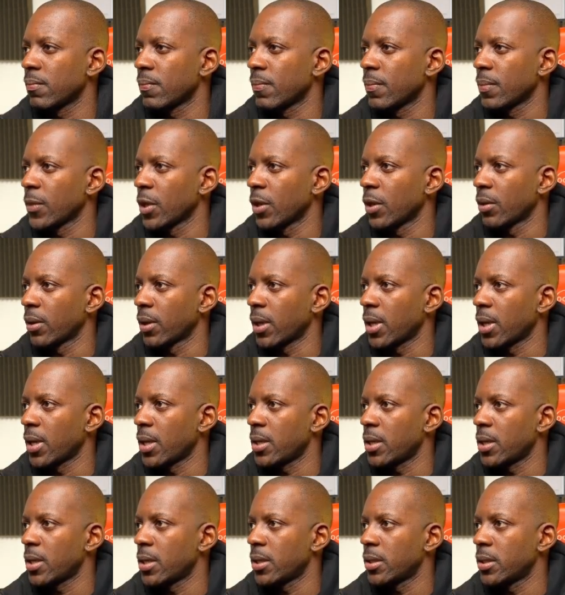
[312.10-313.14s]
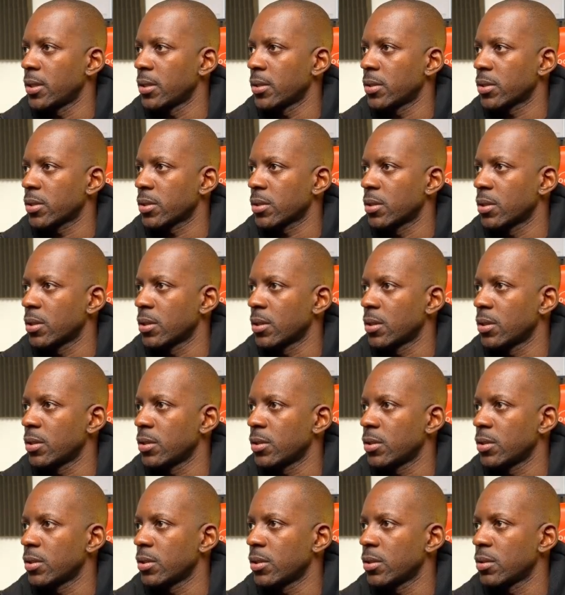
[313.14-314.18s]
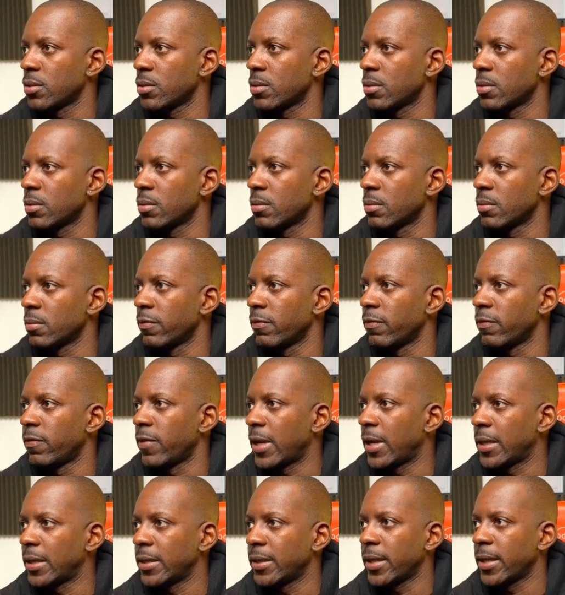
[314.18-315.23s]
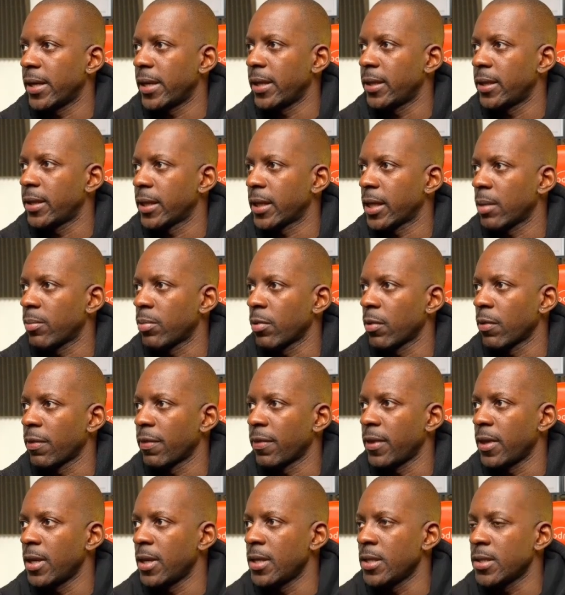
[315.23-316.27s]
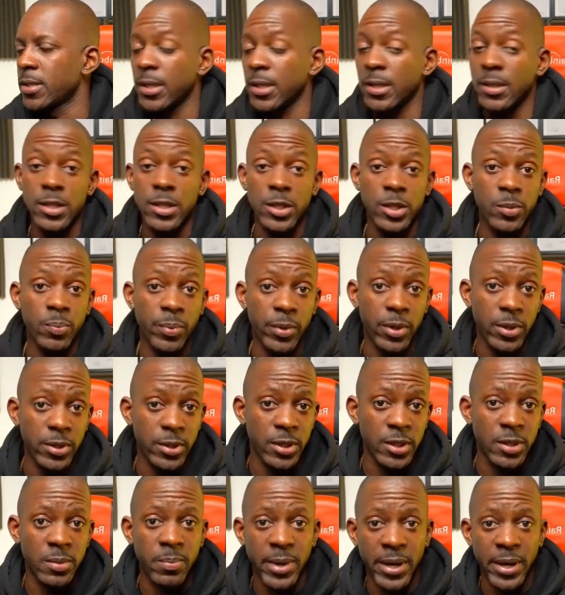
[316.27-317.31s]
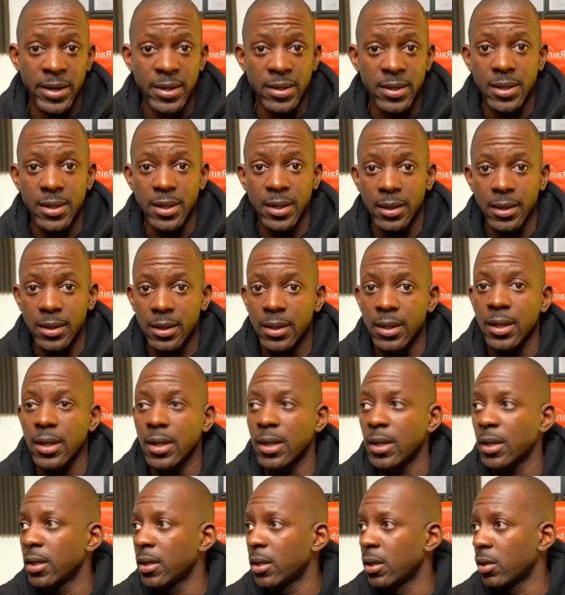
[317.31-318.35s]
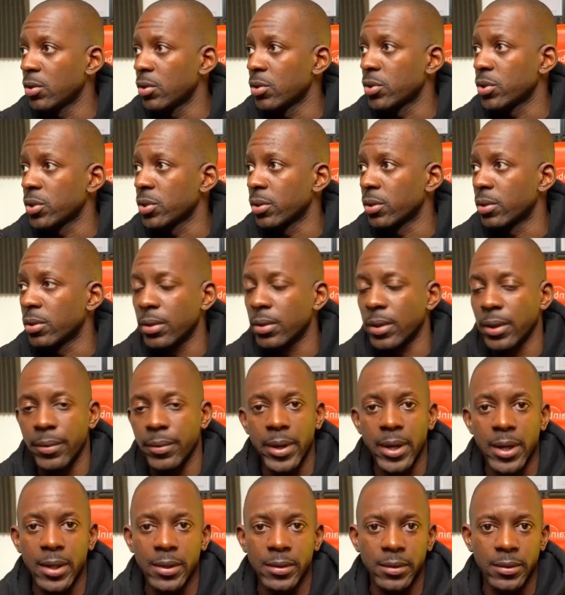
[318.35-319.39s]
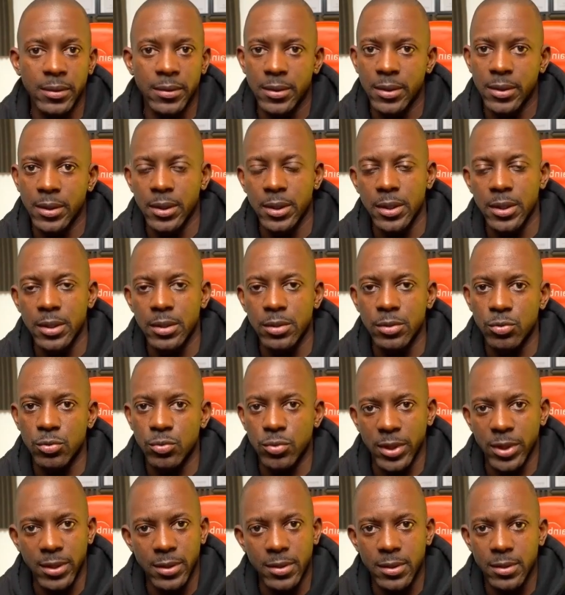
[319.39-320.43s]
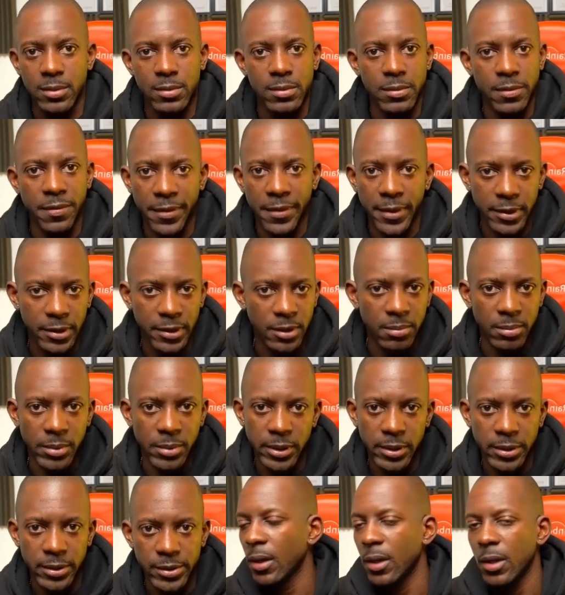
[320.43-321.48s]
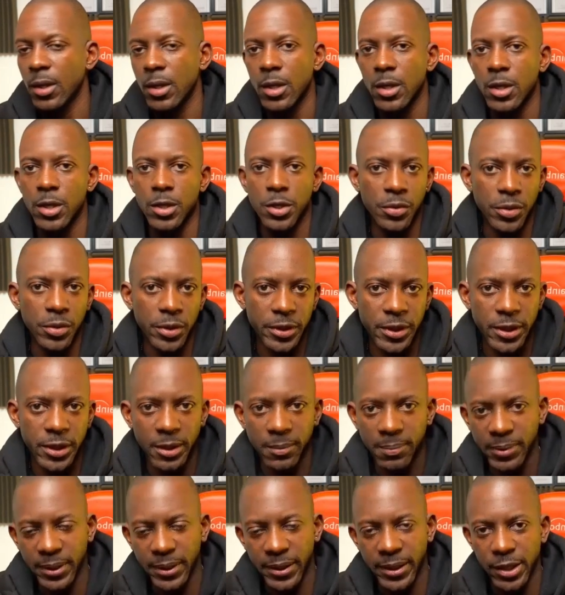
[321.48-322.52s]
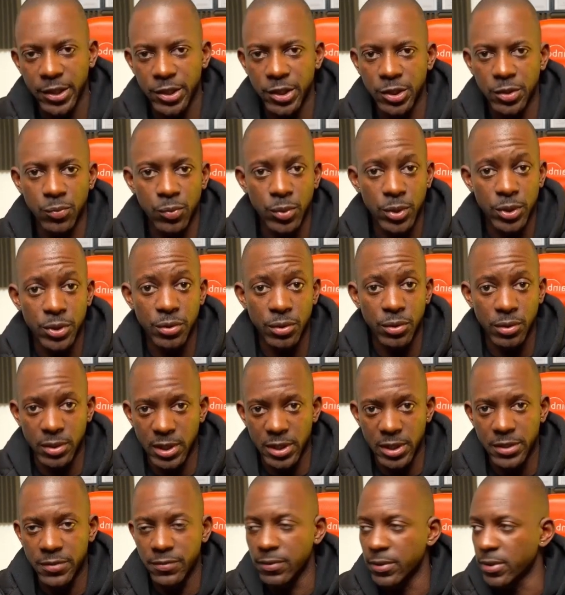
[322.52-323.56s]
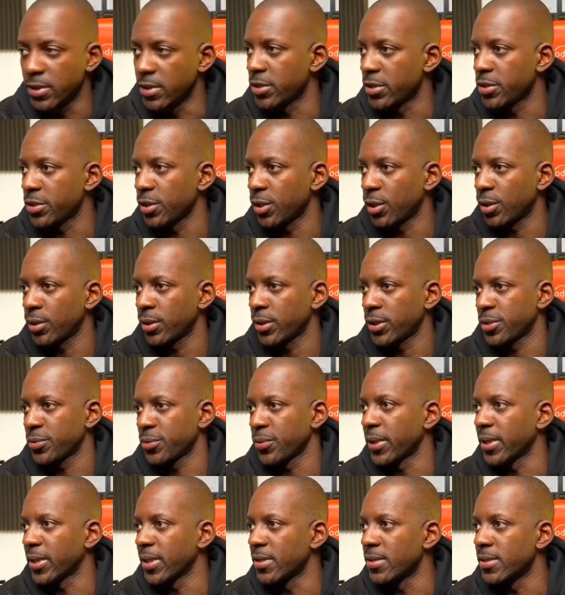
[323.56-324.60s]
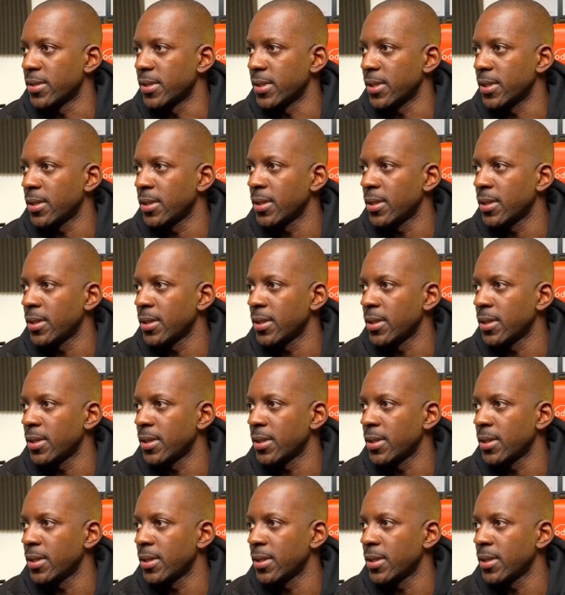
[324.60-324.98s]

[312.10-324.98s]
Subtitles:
Okay, and it's going to validate a couple of things, and this process might take also around 20 to 30 minutes. URT application was successfully installed, as we can see,